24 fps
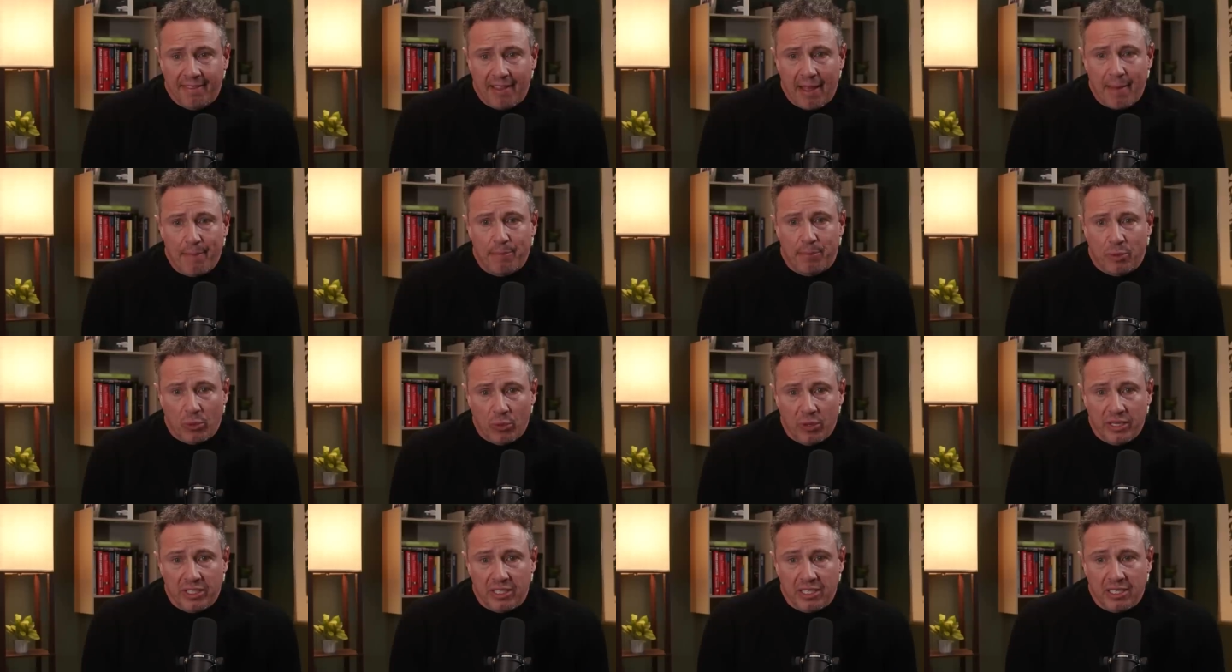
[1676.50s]
and
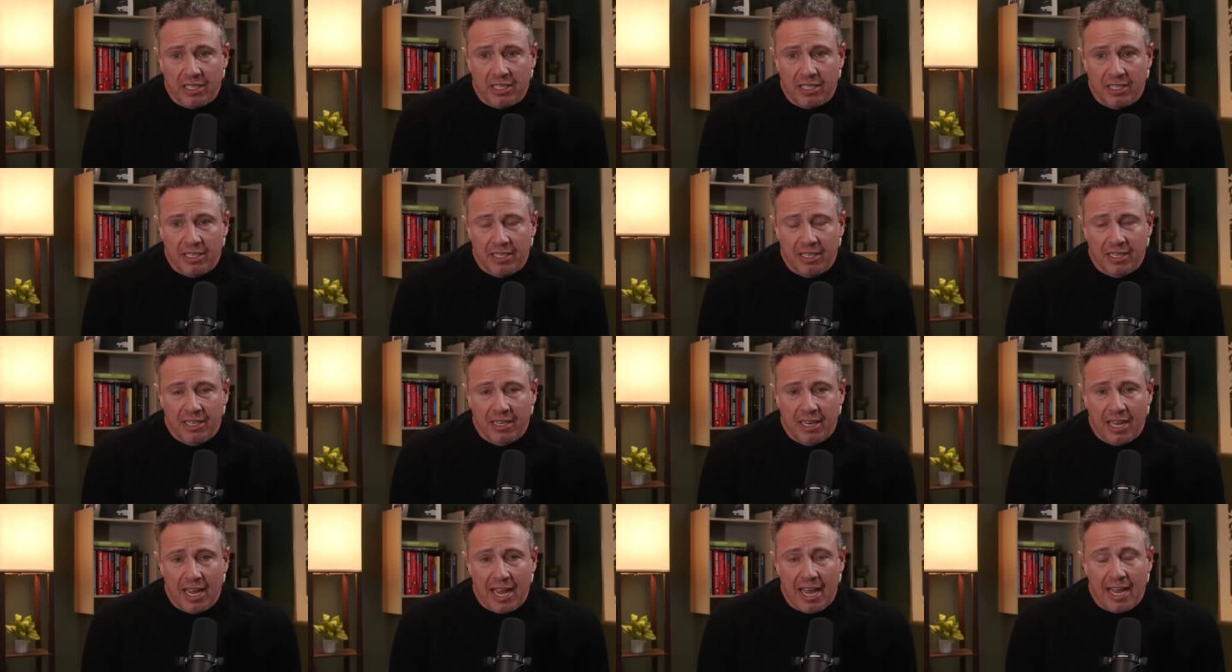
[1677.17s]
point it
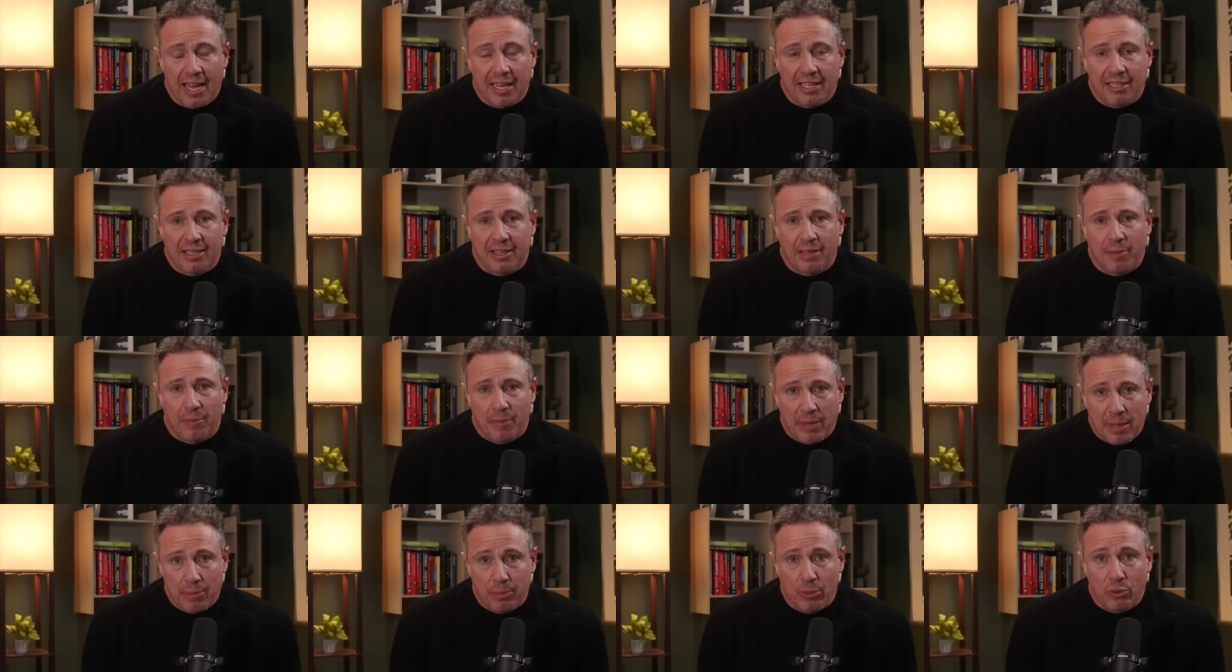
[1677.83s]
at the
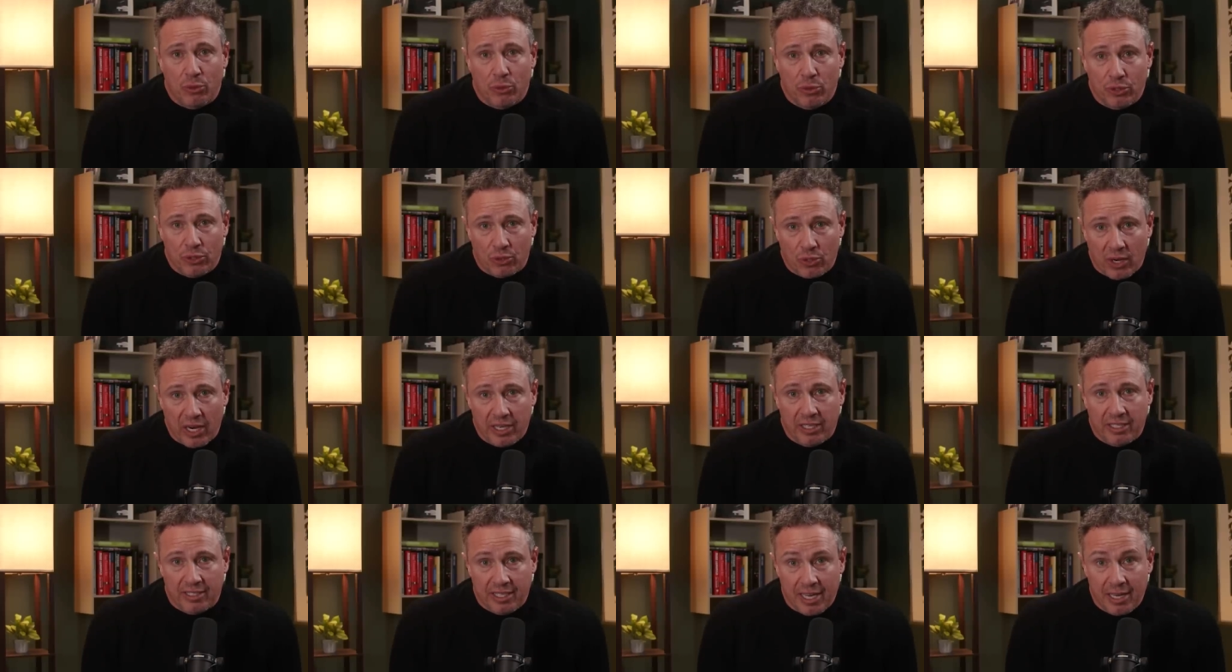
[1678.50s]
people who are
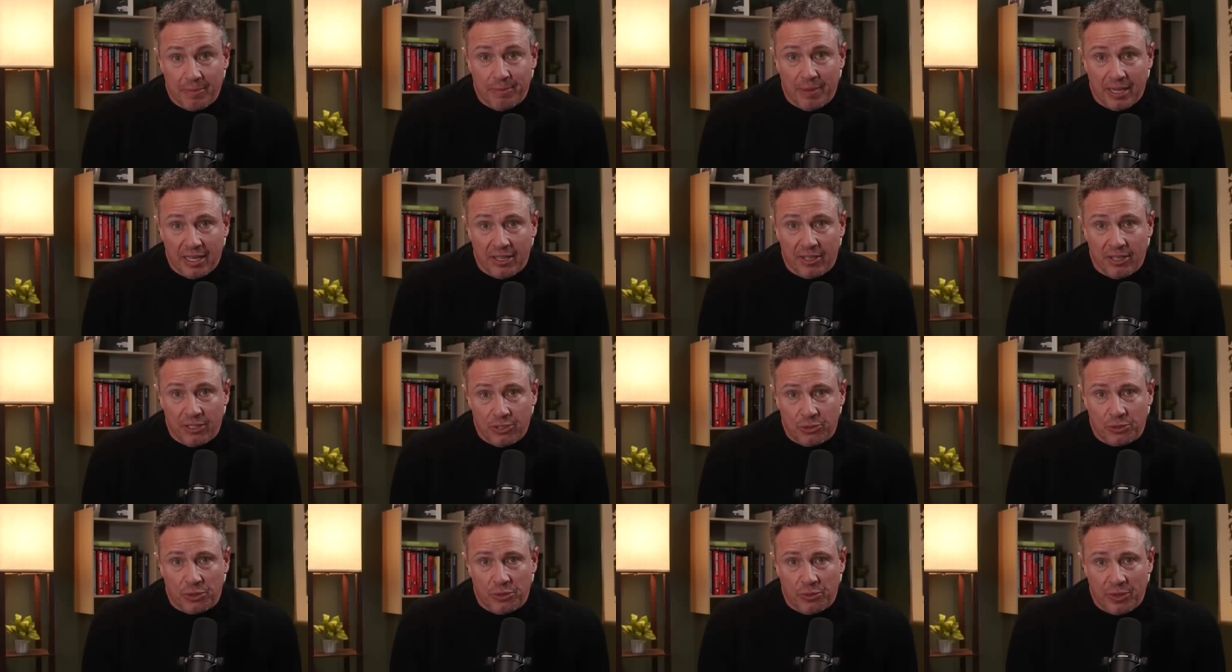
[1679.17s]
trying to take my
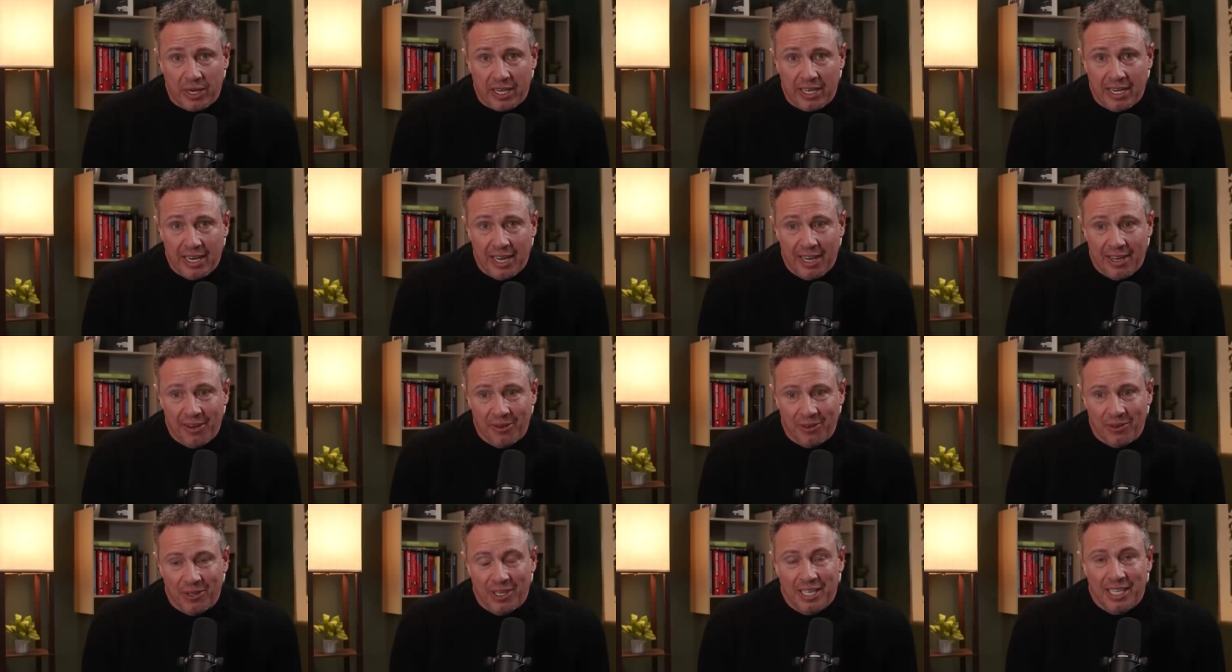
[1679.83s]
country right
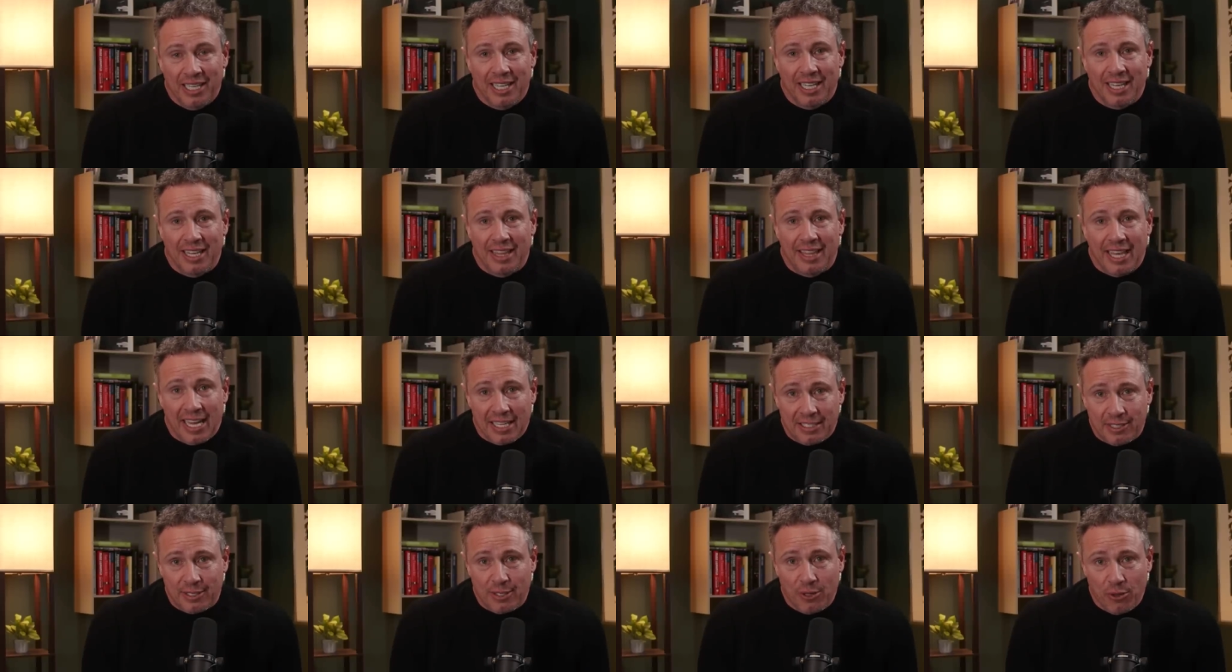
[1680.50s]
now,
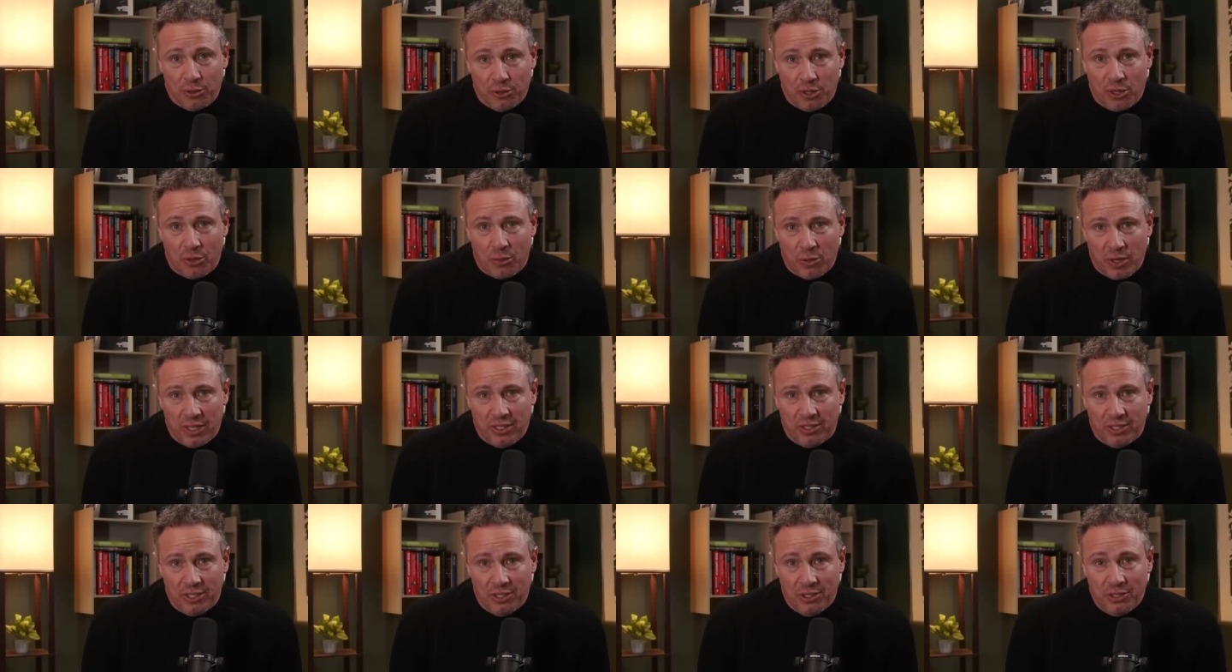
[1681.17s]
that's the only
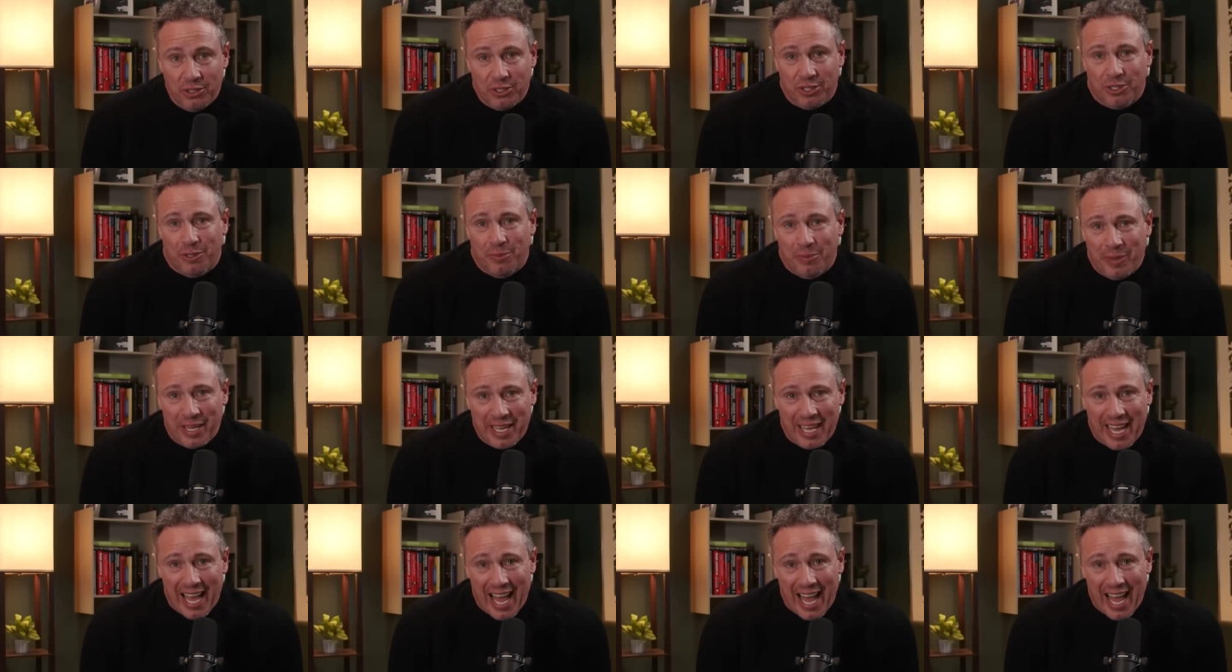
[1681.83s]
question you should be